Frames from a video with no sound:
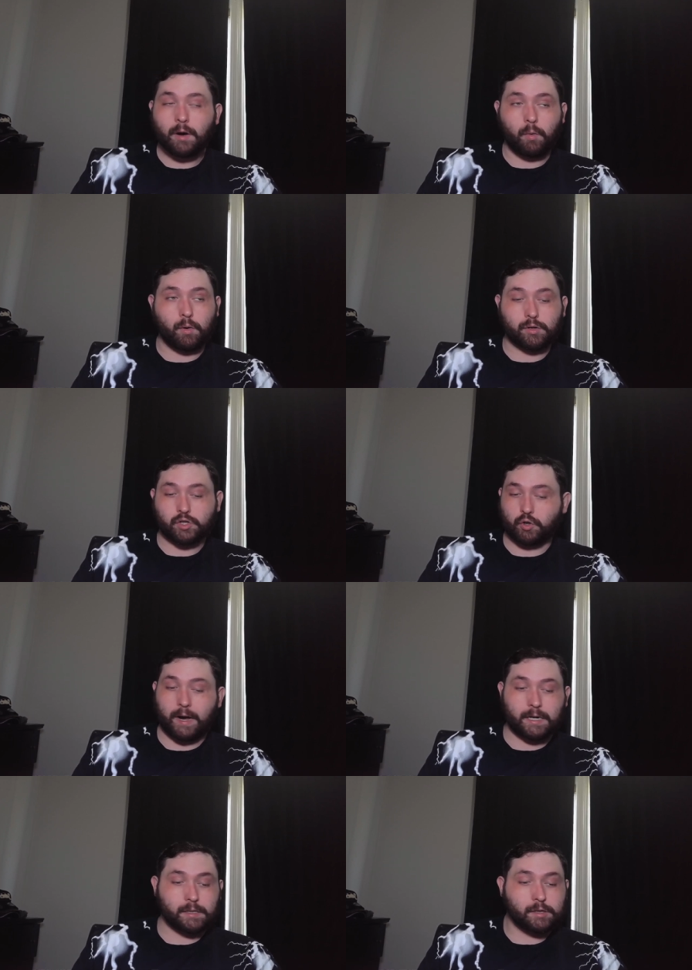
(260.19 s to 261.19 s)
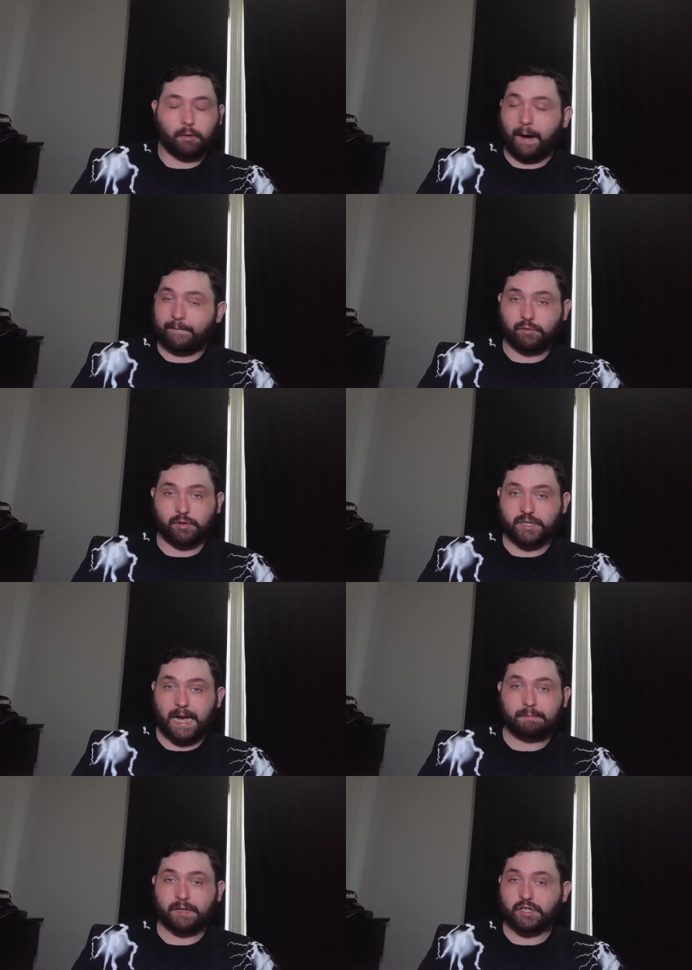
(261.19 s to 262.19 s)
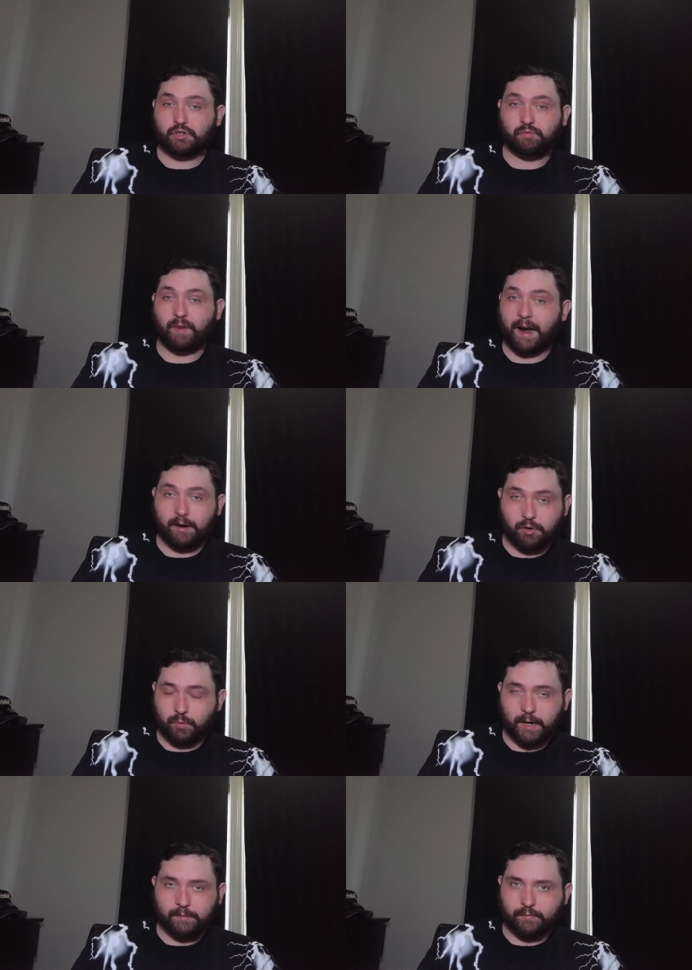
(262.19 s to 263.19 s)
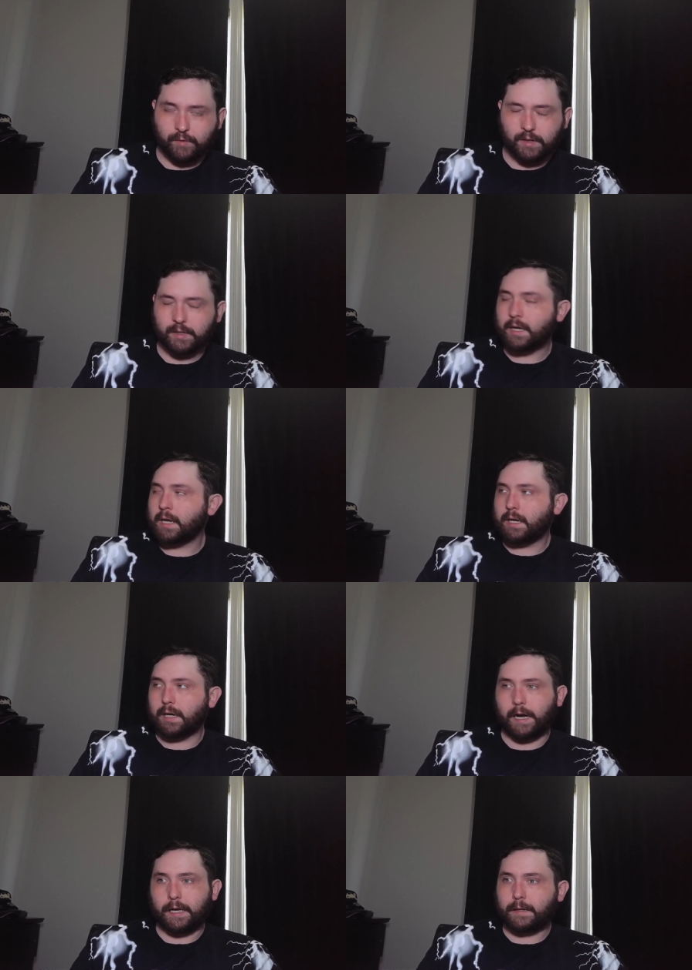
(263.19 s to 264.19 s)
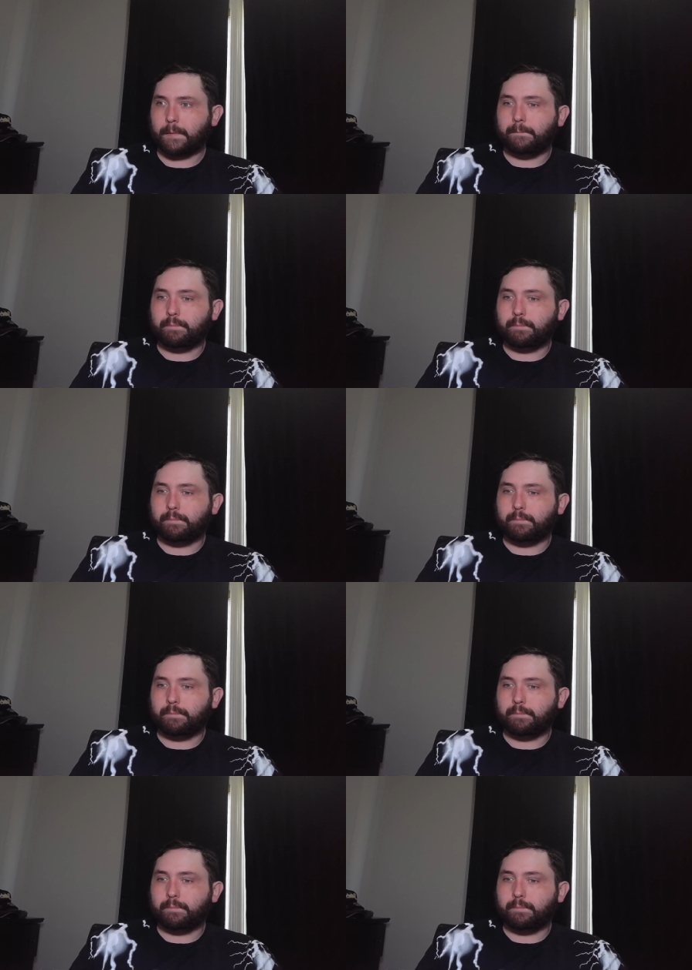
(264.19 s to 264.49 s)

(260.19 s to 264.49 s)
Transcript: or try to go after your job to get you fired or whatever the fuck like